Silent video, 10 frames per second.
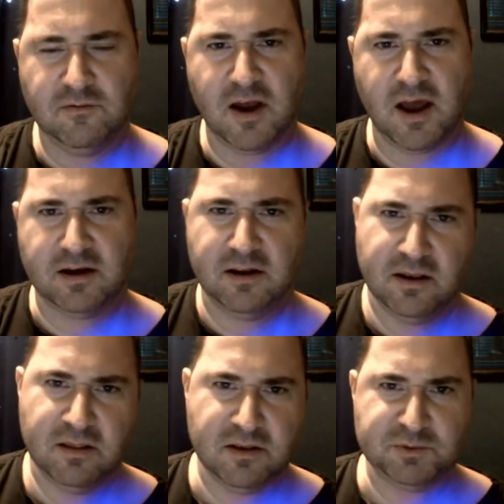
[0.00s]
got
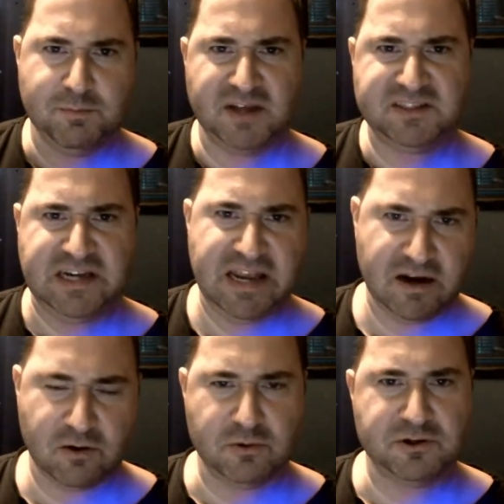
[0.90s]
this
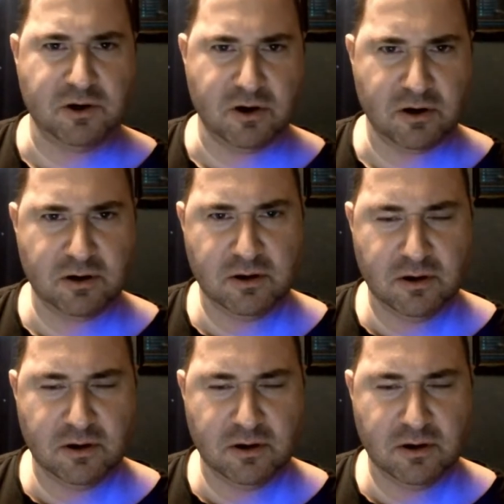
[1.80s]
messianic return.